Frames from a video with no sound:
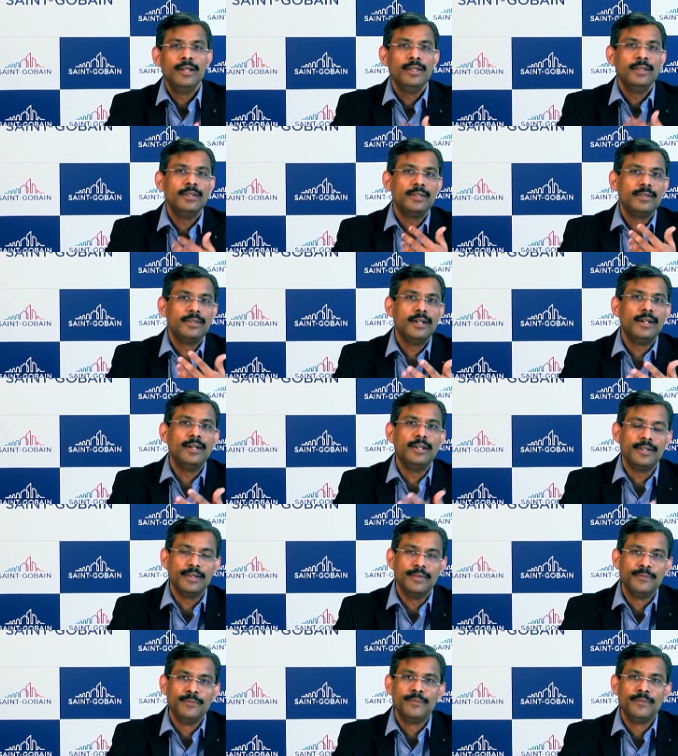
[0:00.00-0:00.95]
The third
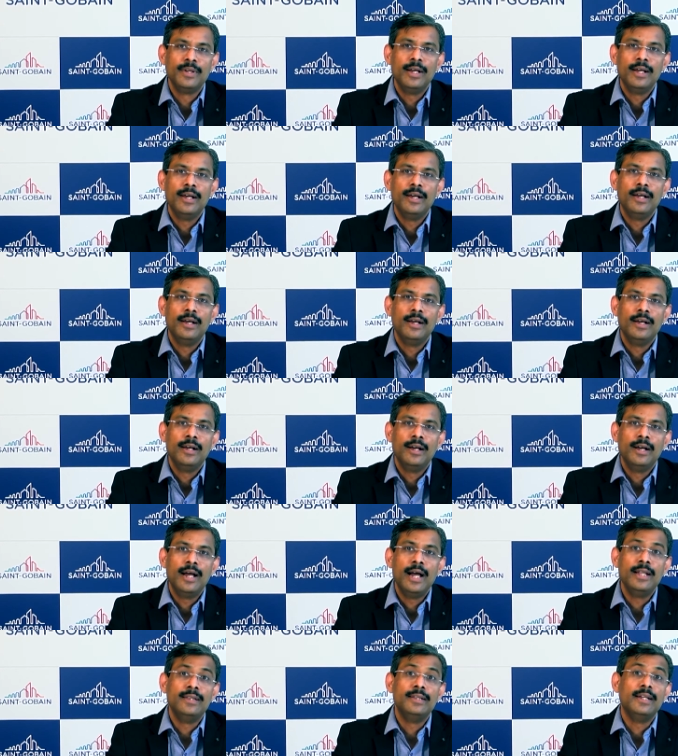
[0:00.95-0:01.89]

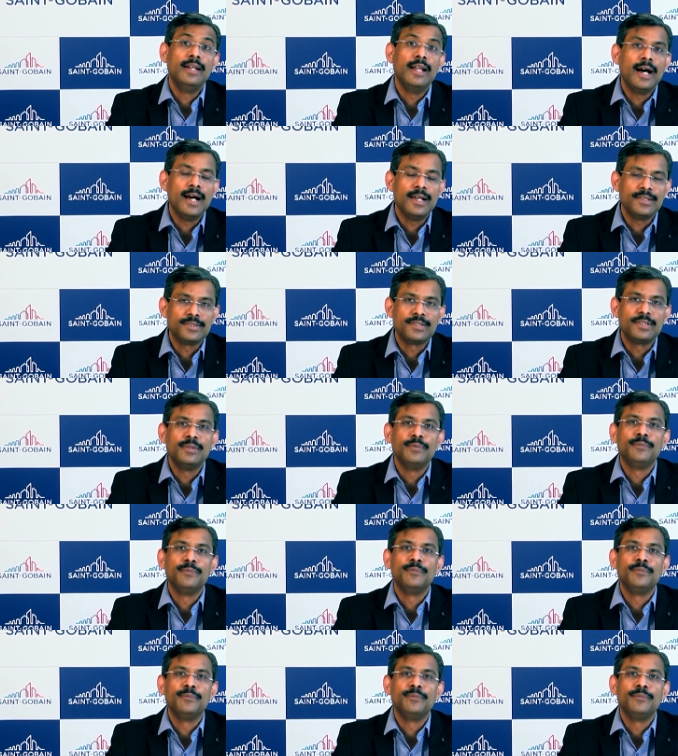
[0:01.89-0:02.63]
and the last